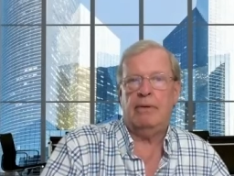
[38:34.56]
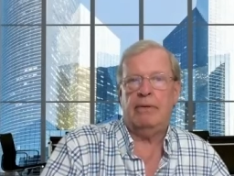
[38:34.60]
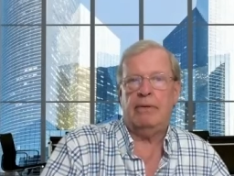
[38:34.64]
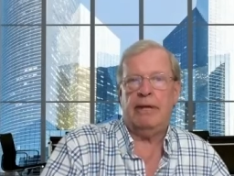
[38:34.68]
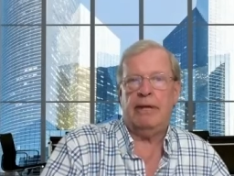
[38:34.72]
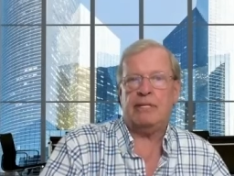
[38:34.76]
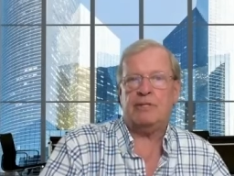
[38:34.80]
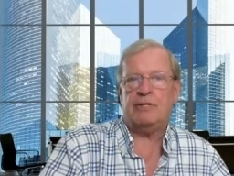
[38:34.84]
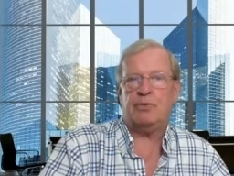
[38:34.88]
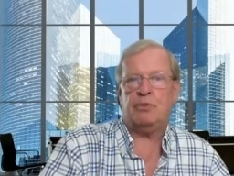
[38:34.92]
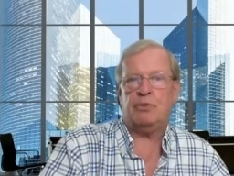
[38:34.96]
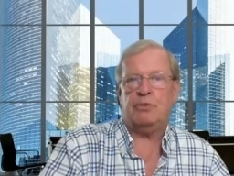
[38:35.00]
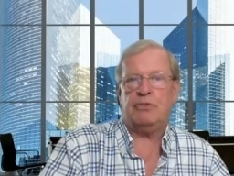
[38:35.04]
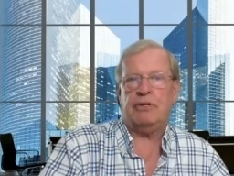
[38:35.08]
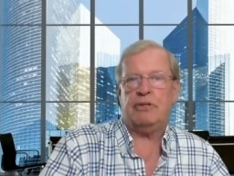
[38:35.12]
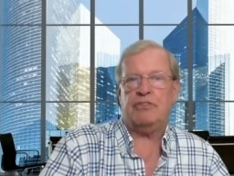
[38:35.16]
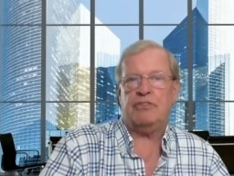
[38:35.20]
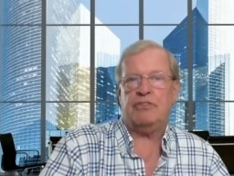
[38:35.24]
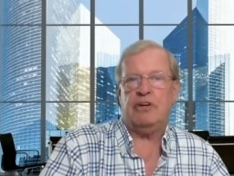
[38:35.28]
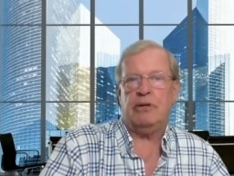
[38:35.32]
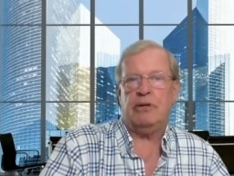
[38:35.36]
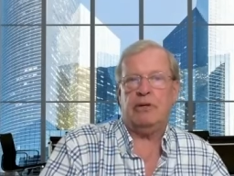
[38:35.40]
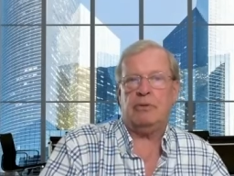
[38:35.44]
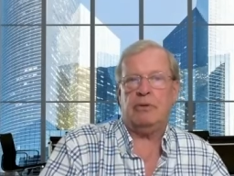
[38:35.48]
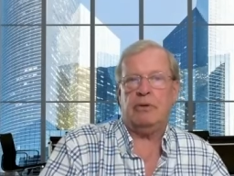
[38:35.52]
That's what the
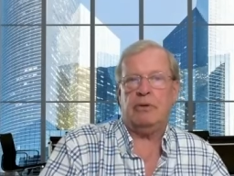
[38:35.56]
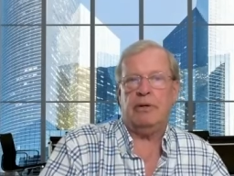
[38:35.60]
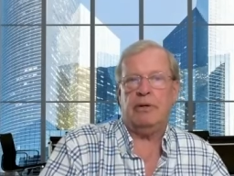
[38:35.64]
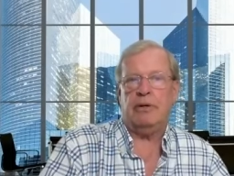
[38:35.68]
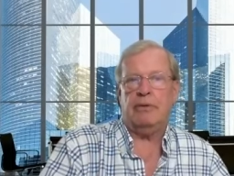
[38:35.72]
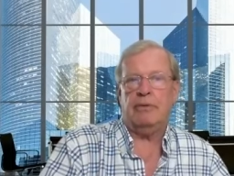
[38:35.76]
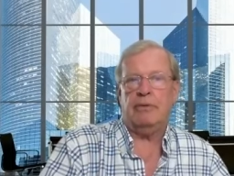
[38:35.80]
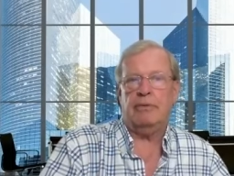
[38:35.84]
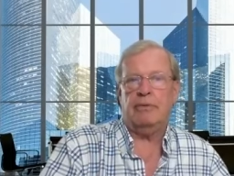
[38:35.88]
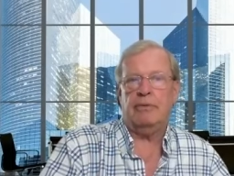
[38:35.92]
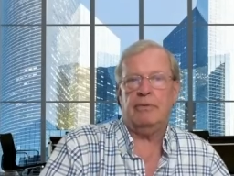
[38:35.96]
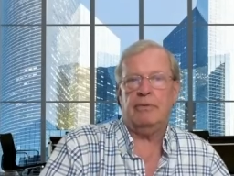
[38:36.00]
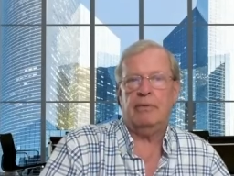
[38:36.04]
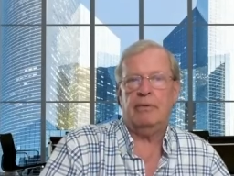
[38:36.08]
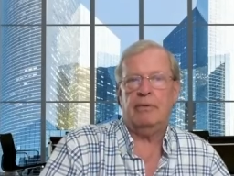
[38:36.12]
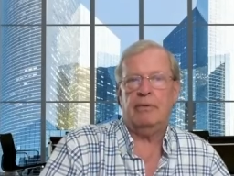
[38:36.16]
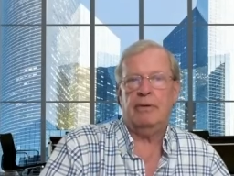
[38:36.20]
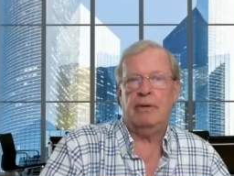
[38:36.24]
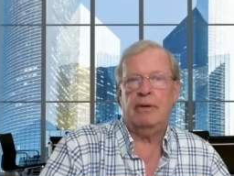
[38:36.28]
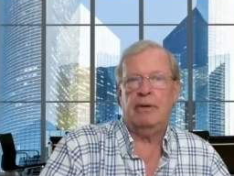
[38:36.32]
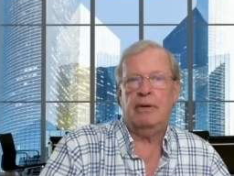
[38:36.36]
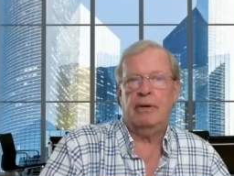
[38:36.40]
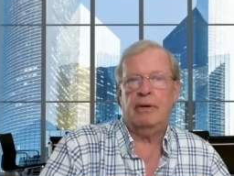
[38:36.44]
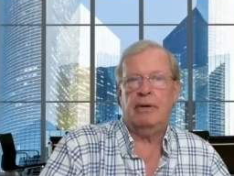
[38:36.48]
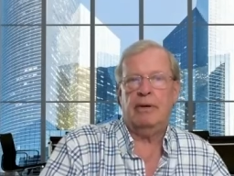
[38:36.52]
secret is.
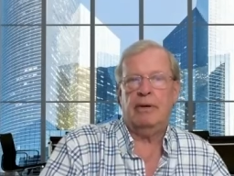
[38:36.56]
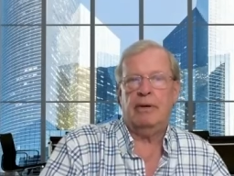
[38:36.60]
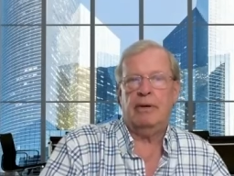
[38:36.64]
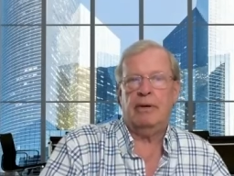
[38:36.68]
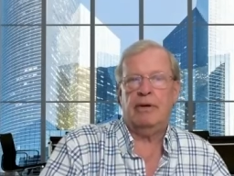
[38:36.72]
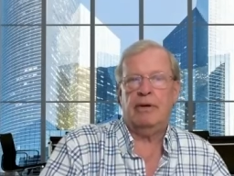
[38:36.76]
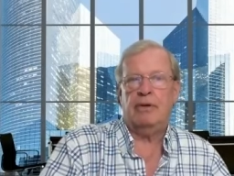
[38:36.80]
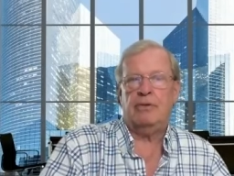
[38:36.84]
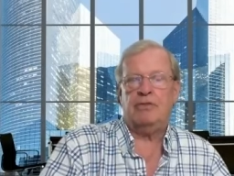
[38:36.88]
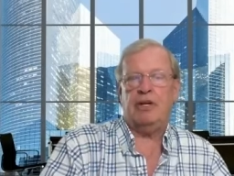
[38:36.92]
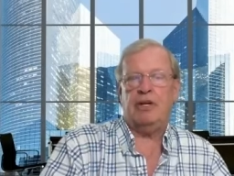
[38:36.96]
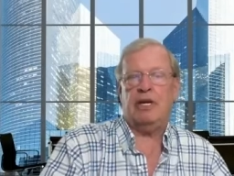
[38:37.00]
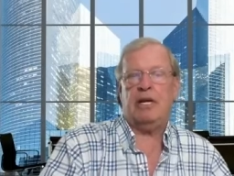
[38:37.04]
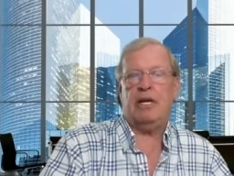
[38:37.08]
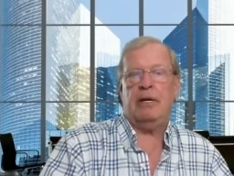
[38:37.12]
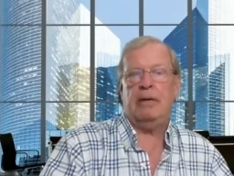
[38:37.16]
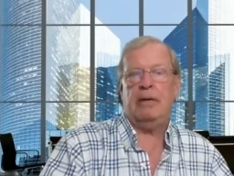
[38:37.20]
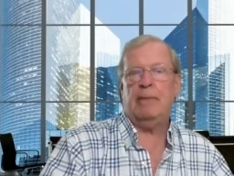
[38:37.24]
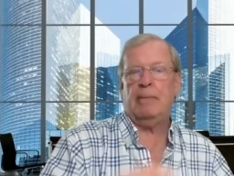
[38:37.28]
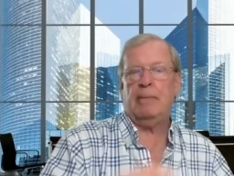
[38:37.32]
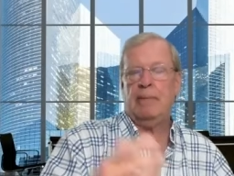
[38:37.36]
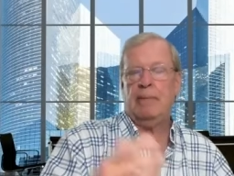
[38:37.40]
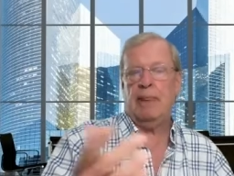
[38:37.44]
See,